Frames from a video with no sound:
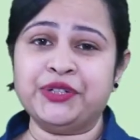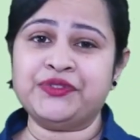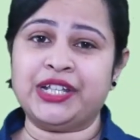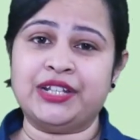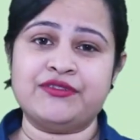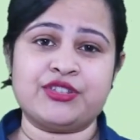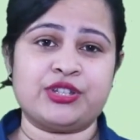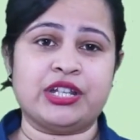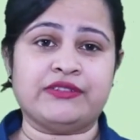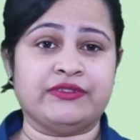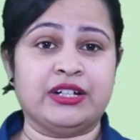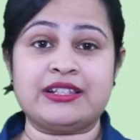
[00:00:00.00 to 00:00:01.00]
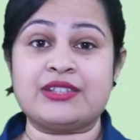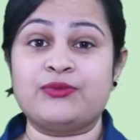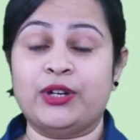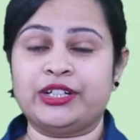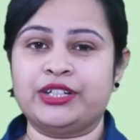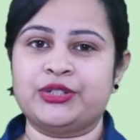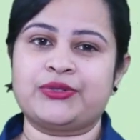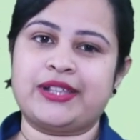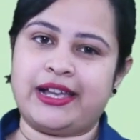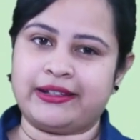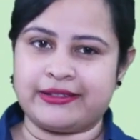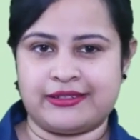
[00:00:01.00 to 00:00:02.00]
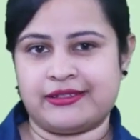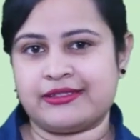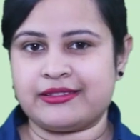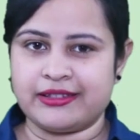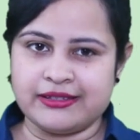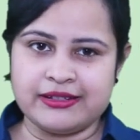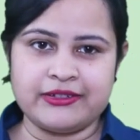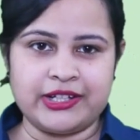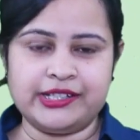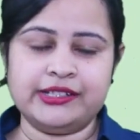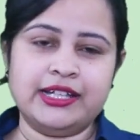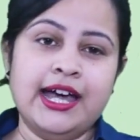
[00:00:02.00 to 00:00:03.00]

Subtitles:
of television networks is what a news anchor does, right?